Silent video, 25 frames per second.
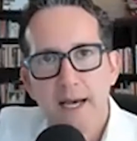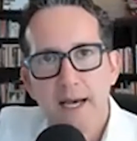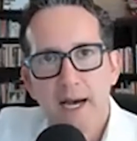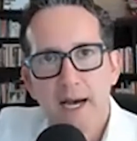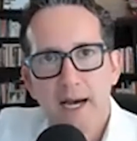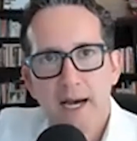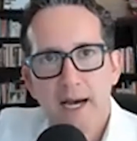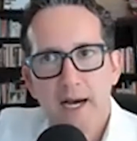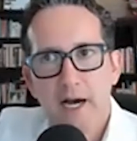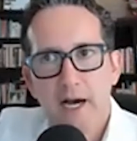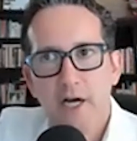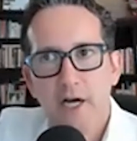
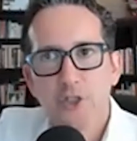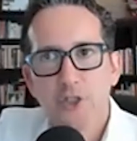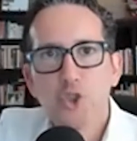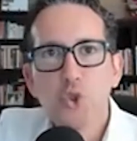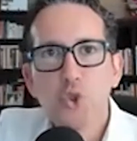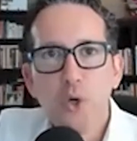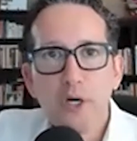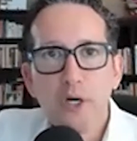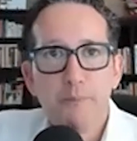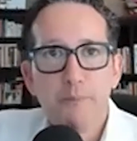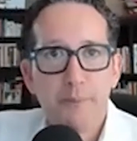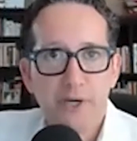a
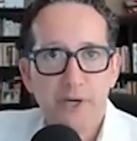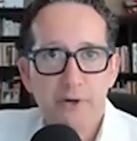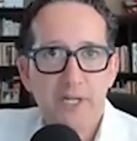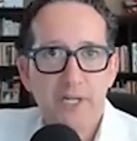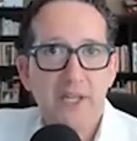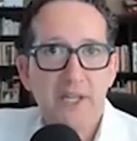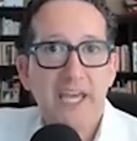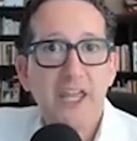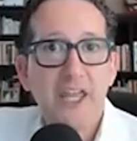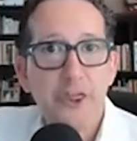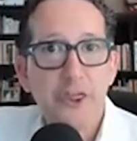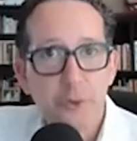shorter
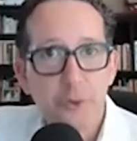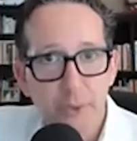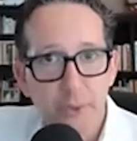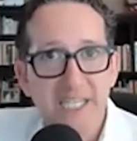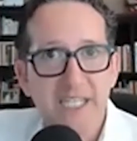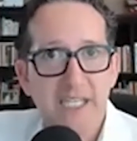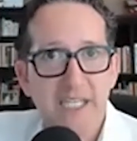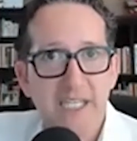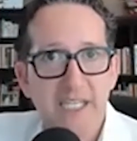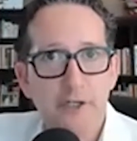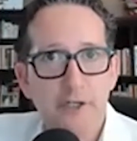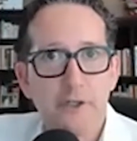period, like 3
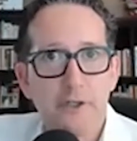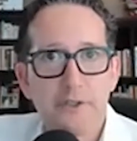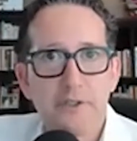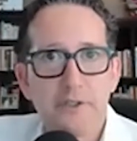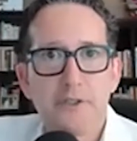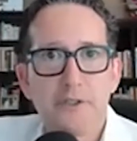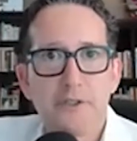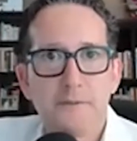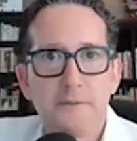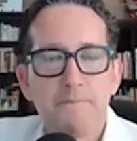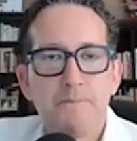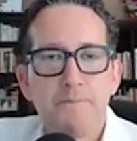
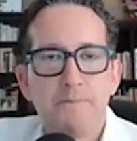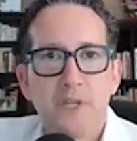years,